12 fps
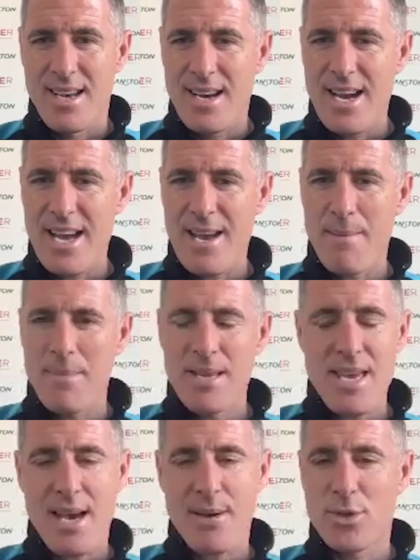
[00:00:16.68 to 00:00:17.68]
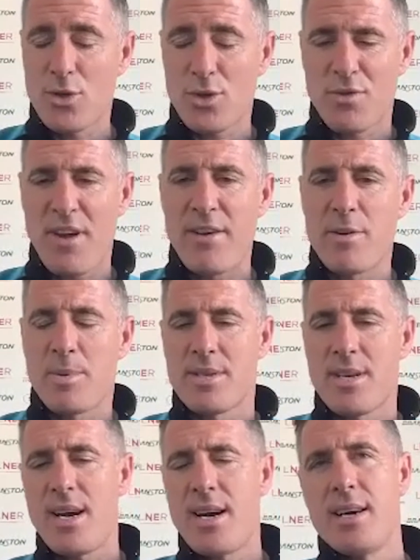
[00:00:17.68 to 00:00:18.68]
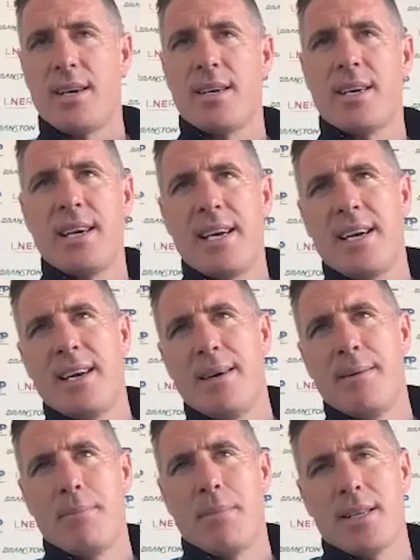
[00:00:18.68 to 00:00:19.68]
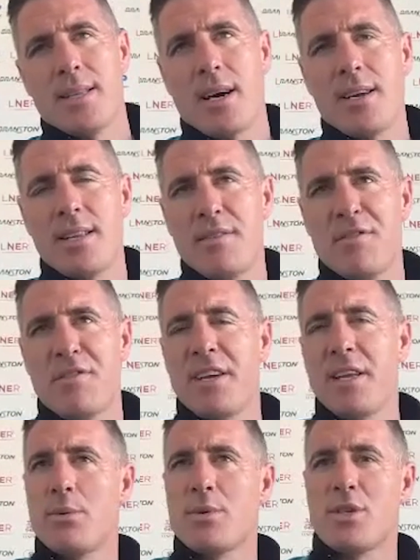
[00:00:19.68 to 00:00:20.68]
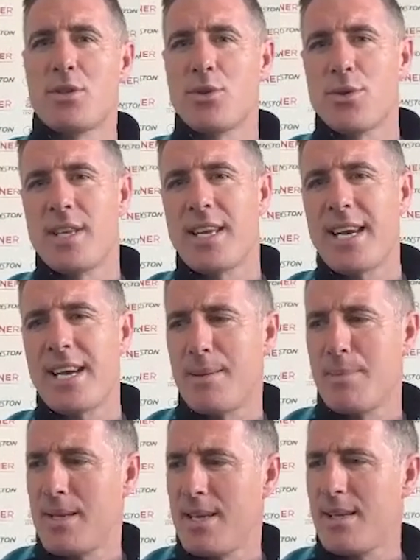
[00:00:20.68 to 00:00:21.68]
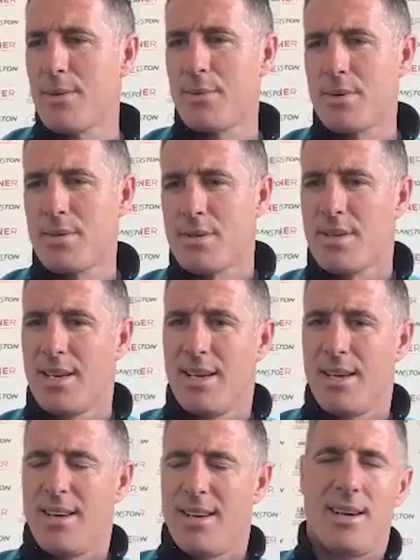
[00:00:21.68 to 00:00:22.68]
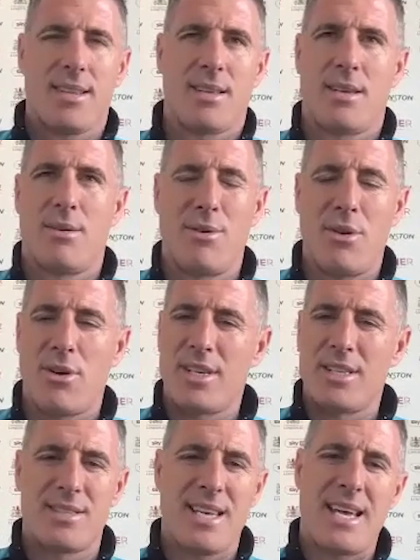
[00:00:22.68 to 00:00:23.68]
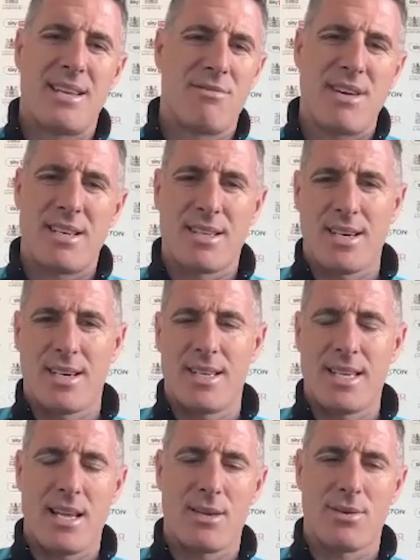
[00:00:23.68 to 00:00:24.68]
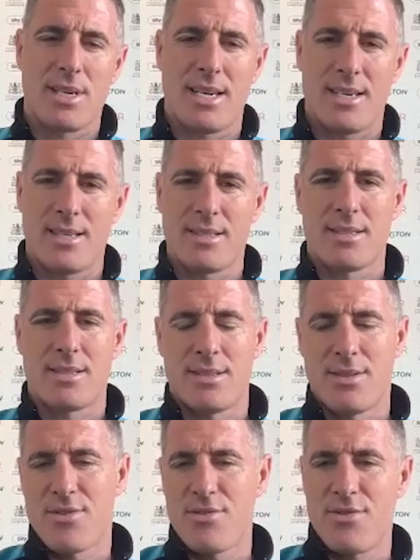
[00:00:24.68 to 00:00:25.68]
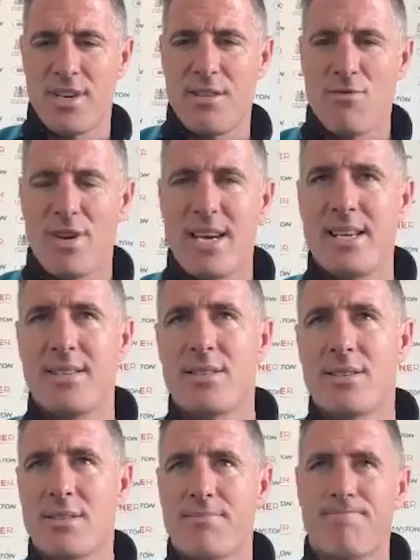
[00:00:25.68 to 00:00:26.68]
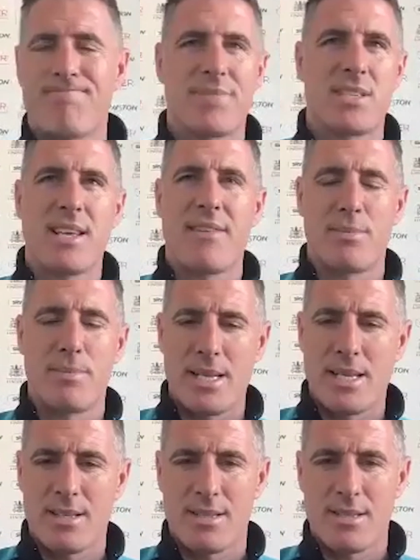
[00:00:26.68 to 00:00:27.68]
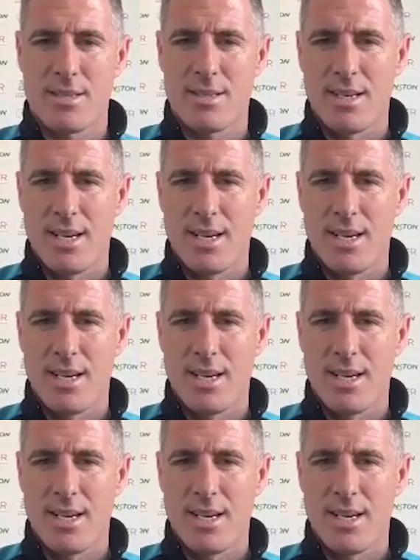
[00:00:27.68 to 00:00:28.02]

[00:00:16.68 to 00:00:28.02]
Yeah, it was just very bizarre. I didn't feel it was a dirty game, and yet there was, I don't know, 9-10 red card, yellow cards, 3 reds, 7 minutes